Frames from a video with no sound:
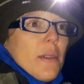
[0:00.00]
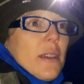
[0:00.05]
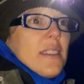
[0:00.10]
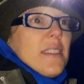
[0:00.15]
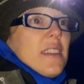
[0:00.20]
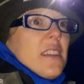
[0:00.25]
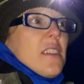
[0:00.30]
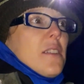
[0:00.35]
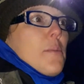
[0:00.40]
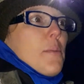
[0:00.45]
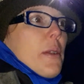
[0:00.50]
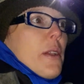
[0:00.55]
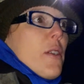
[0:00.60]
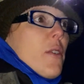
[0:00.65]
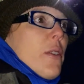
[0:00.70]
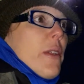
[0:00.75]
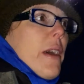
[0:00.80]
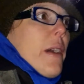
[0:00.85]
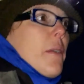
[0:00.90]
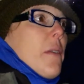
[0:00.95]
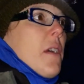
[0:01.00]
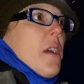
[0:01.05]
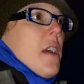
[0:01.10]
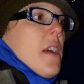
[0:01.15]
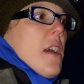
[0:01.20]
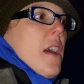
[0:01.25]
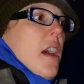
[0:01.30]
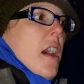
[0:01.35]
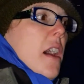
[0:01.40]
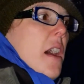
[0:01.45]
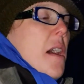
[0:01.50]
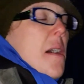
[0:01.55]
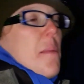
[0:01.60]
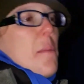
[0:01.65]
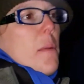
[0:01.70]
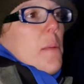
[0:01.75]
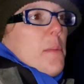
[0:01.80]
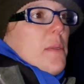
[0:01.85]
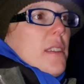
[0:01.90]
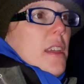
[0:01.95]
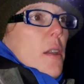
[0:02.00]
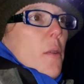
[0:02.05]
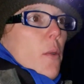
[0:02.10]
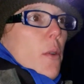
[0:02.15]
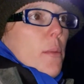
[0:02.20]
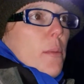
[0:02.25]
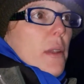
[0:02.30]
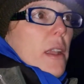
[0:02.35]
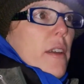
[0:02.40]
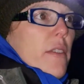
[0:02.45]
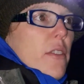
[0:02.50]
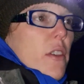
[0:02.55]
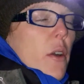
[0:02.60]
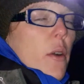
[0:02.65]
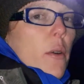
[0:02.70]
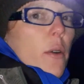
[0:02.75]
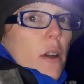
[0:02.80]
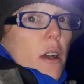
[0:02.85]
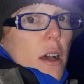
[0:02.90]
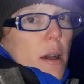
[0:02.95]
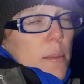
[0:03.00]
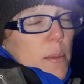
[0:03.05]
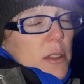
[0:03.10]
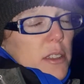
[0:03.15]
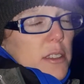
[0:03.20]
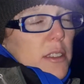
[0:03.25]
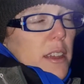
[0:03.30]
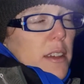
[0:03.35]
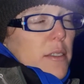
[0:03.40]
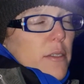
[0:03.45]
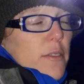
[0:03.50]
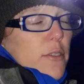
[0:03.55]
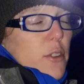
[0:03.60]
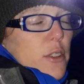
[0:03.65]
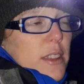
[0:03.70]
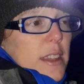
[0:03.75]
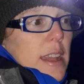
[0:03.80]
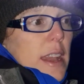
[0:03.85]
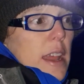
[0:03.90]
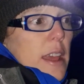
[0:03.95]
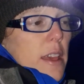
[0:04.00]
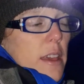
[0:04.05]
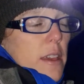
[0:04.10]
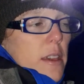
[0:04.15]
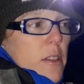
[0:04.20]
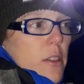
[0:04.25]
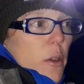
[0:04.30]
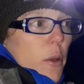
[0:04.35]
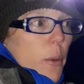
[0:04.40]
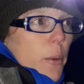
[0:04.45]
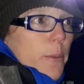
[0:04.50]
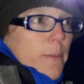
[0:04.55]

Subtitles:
because it is pretty cold out. I'm staying warm enough though. Almost done for the day. So.